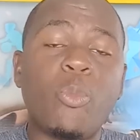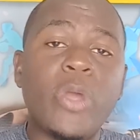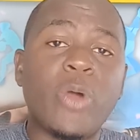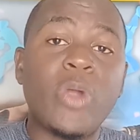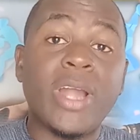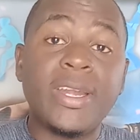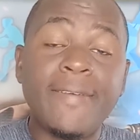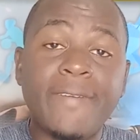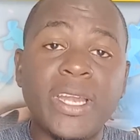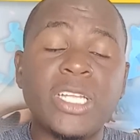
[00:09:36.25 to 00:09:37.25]
We are the
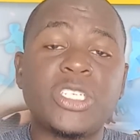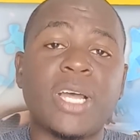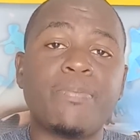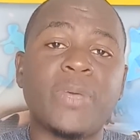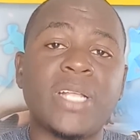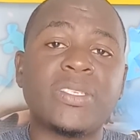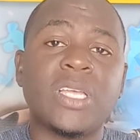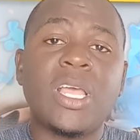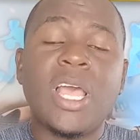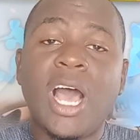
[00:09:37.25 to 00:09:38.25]
defending
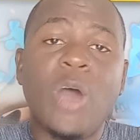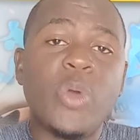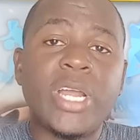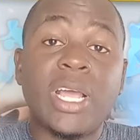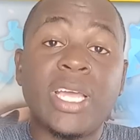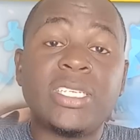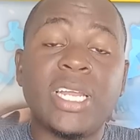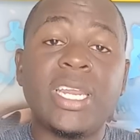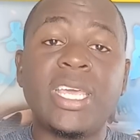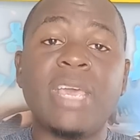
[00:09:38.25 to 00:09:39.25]
champions, and we're not
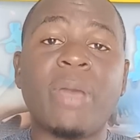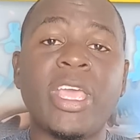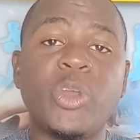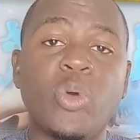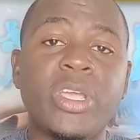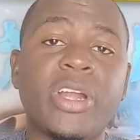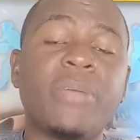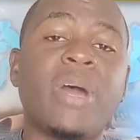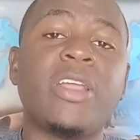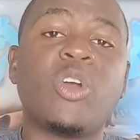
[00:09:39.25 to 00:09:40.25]
getting any game, and you don't hear
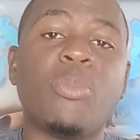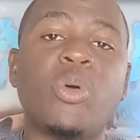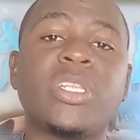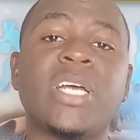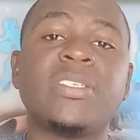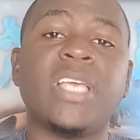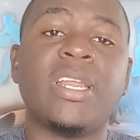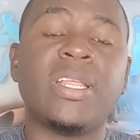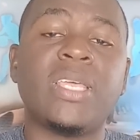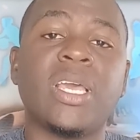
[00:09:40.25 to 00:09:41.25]
anybody come out and say
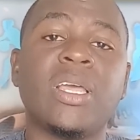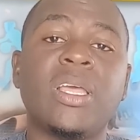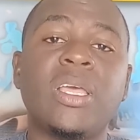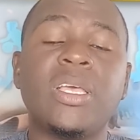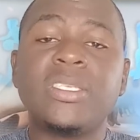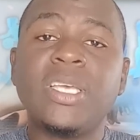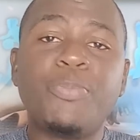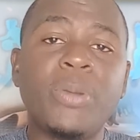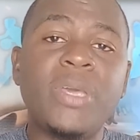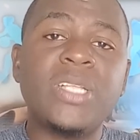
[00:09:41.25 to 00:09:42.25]
anything.
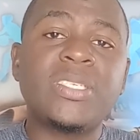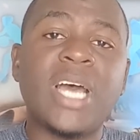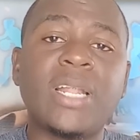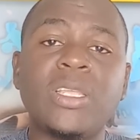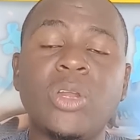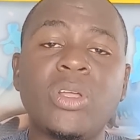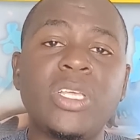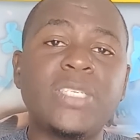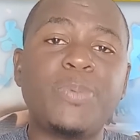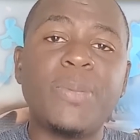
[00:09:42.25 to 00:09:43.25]
Simple means that, you know,
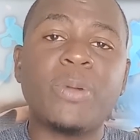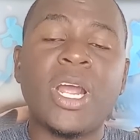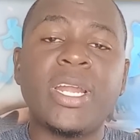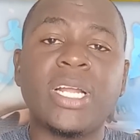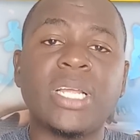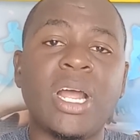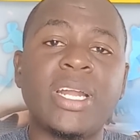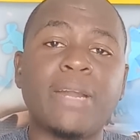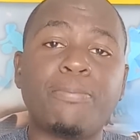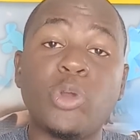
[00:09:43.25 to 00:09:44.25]
these people are
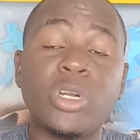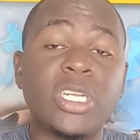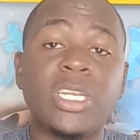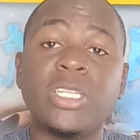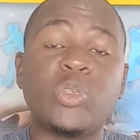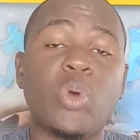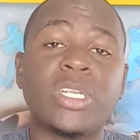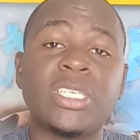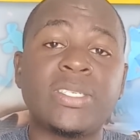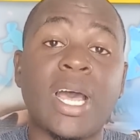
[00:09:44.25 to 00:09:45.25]
not plugged in into
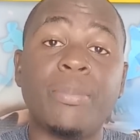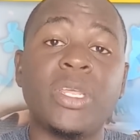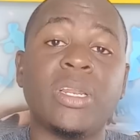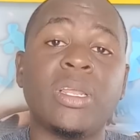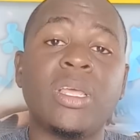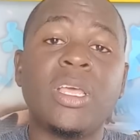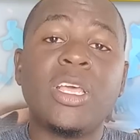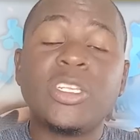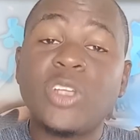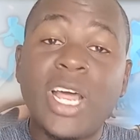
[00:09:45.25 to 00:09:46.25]
what is happening.
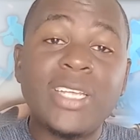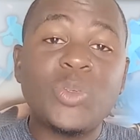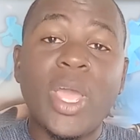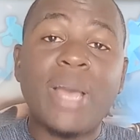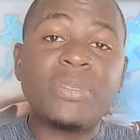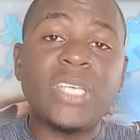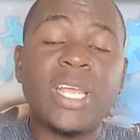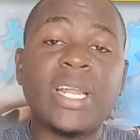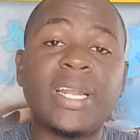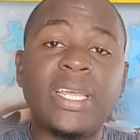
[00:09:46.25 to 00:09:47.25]
So that is why I'm
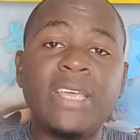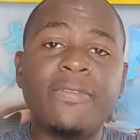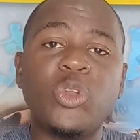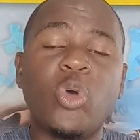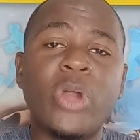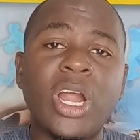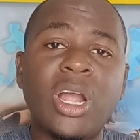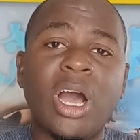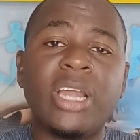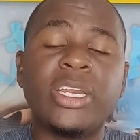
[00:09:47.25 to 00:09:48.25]
saying that even though we are
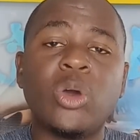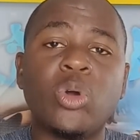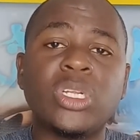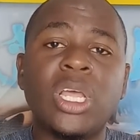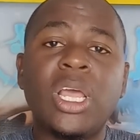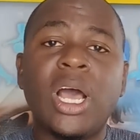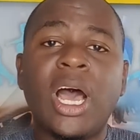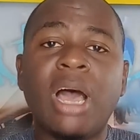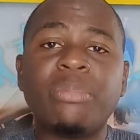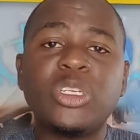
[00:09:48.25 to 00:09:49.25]
calling out
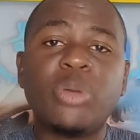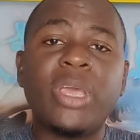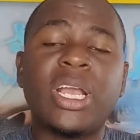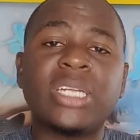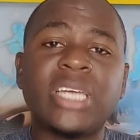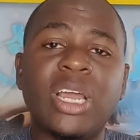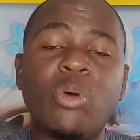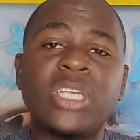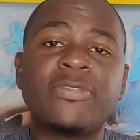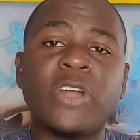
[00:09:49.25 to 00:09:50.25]
the Jamaica
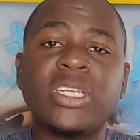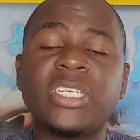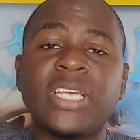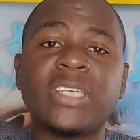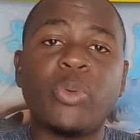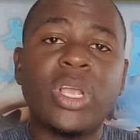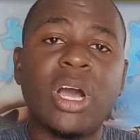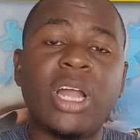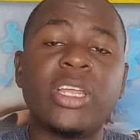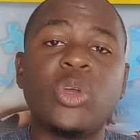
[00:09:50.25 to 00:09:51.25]
Tallawahs franchise, and we're
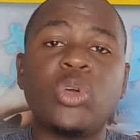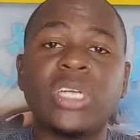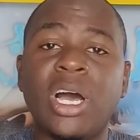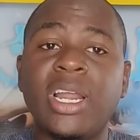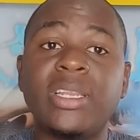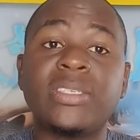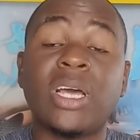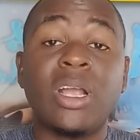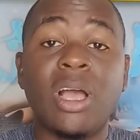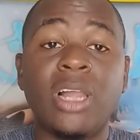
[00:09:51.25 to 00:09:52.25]
calling out all of this
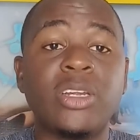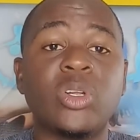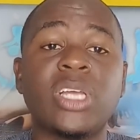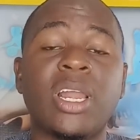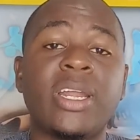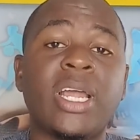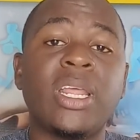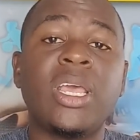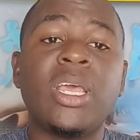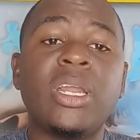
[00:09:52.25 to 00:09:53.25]
and calling out all of
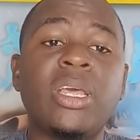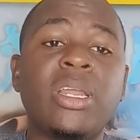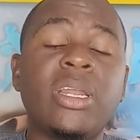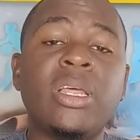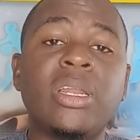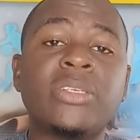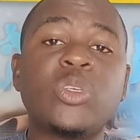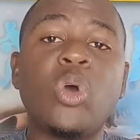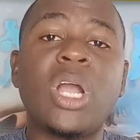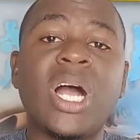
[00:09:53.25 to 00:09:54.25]
that. The
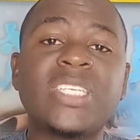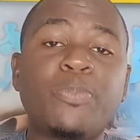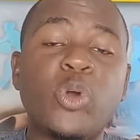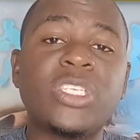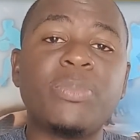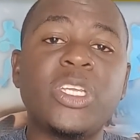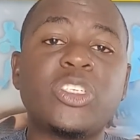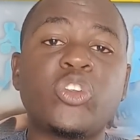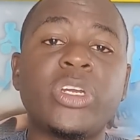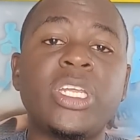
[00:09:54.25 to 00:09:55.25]
so-called sports
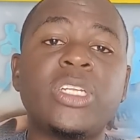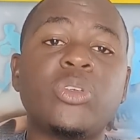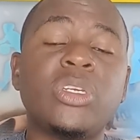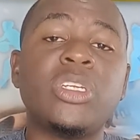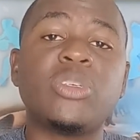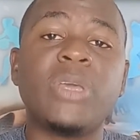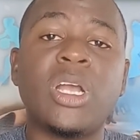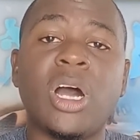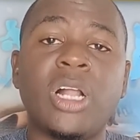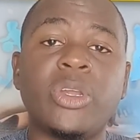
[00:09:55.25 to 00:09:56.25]
ministry need to
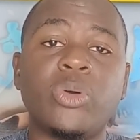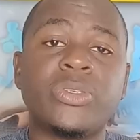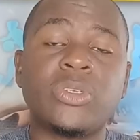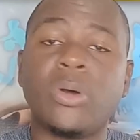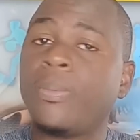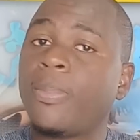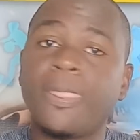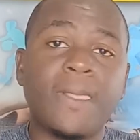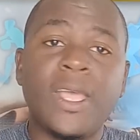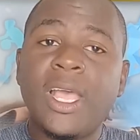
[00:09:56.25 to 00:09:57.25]
be called out. So
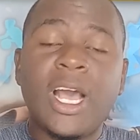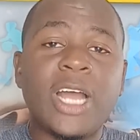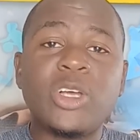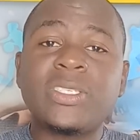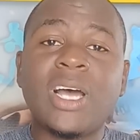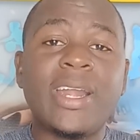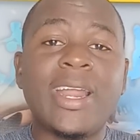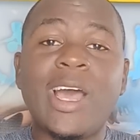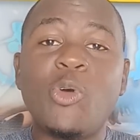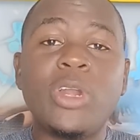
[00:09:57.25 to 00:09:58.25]
I just thought
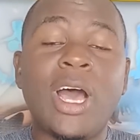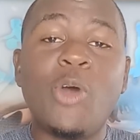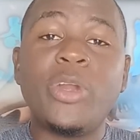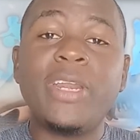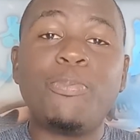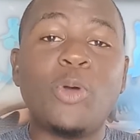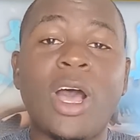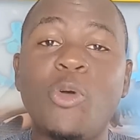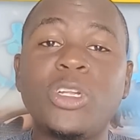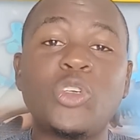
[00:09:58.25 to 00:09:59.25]
that I
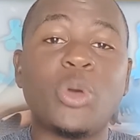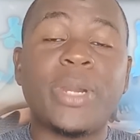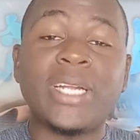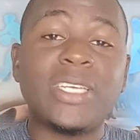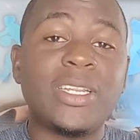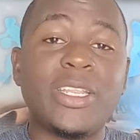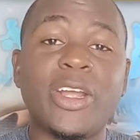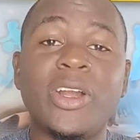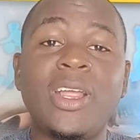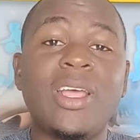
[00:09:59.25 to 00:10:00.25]
would throw that in
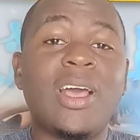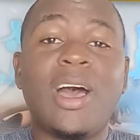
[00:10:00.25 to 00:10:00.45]
there.